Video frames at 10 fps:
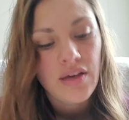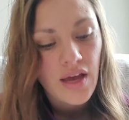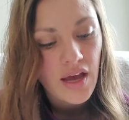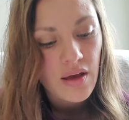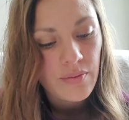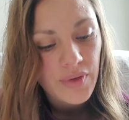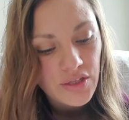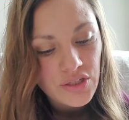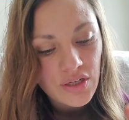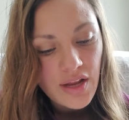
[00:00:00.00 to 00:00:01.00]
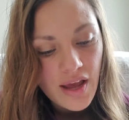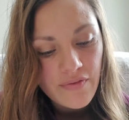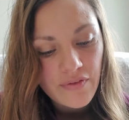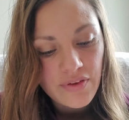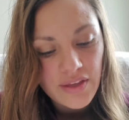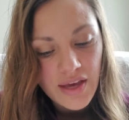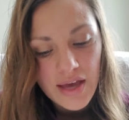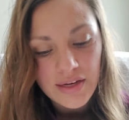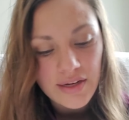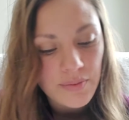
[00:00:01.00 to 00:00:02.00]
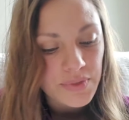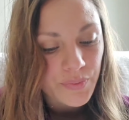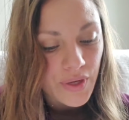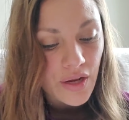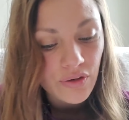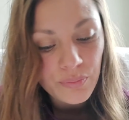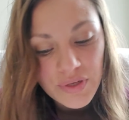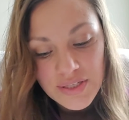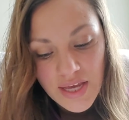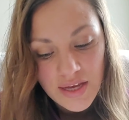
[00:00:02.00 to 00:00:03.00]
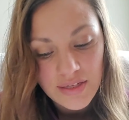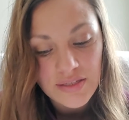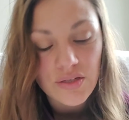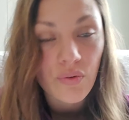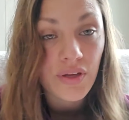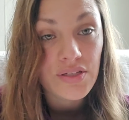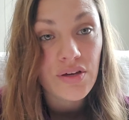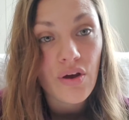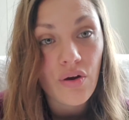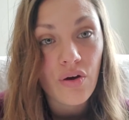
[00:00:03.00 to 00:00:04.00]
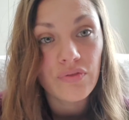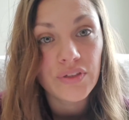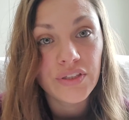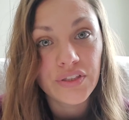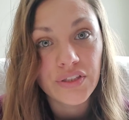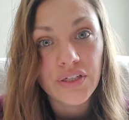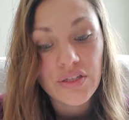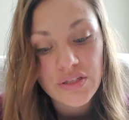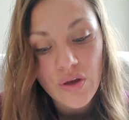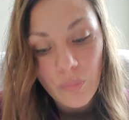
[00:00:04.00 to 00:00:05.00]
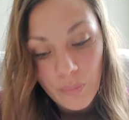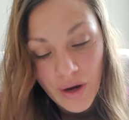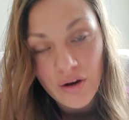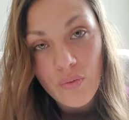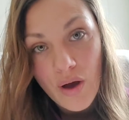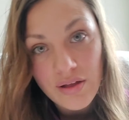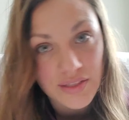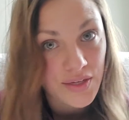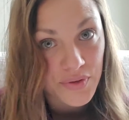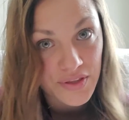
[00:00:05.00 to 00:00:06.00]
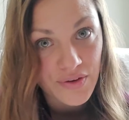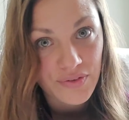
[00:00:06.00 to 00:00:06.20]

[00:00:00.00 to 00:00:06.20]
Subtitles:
it should have everything added up to 100%, and it's going to go over your soap bar quality with you.